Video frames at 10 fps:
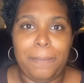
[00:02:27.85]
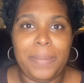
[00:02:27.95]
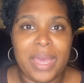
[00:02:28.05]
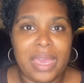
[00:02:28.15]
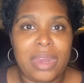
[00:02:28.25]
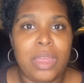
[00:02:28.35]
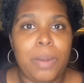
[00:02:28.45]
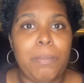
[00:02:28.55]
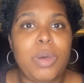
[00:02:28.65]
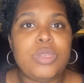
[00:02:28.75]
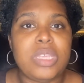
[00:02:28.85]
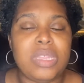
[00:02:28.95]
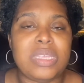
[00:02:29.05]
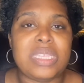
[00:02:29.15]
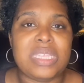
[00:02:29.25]
but mostly
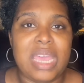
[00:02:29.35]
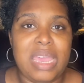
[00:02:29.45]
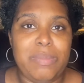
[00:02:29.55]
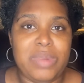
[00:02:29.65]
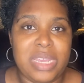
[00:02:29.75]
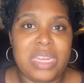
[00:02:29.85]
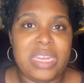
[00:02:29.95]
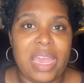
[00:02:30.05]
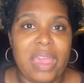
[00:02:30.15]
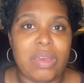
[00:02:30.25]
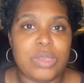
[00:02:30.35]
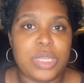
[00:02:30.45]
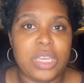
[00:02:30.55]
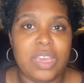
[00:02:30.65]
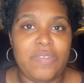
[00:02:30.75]
the same details
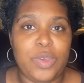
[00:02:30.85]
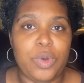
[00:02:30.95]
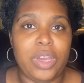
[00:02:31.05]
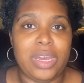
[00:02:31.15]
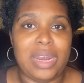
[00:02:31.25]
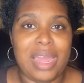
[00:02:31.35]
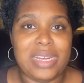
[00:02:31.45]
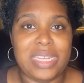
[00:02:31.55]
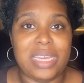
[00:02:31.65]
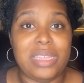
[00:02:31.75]
to give you a good idea.